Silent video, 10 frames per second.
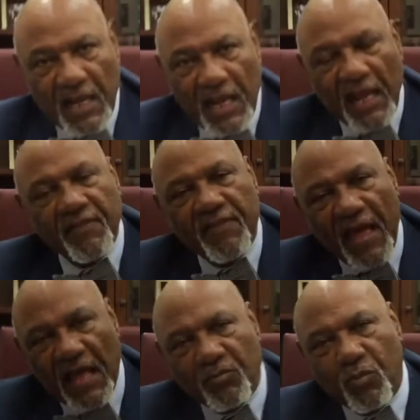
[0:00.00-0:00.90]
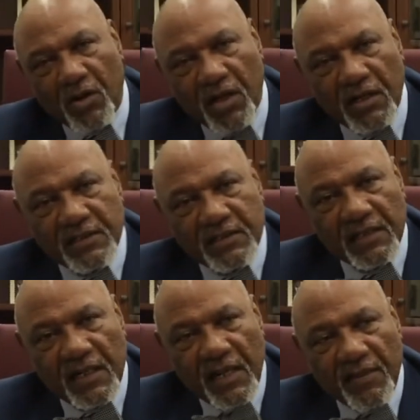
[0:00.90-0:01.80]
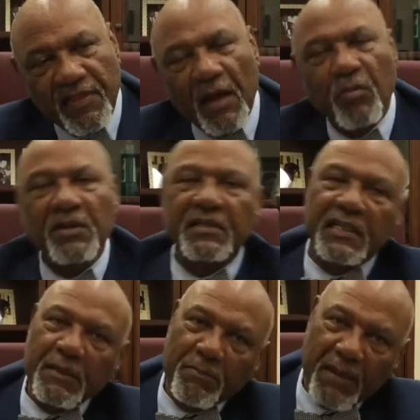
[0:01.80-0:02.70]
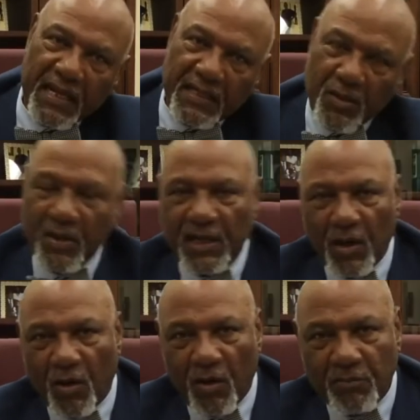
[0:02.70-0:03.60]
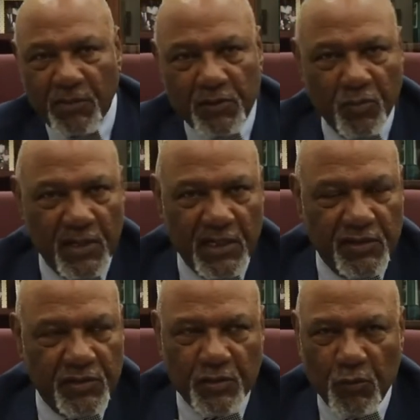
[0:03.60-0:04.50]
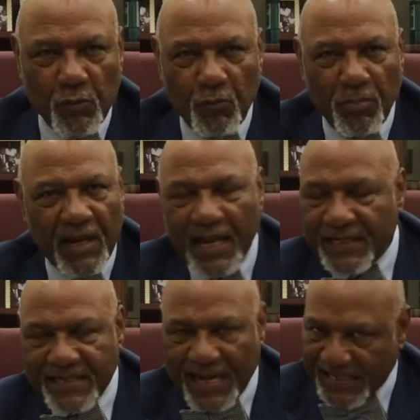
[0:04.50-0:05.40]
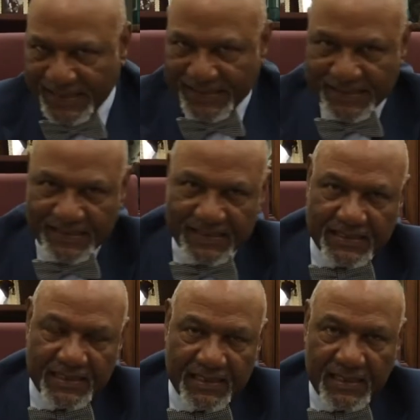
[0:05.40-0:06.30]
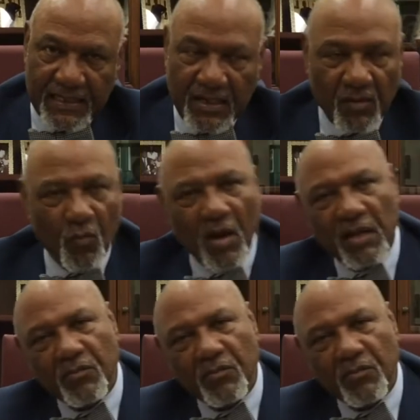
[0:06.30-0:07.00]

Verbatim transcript: and that was there was a debate going on between two black titans. One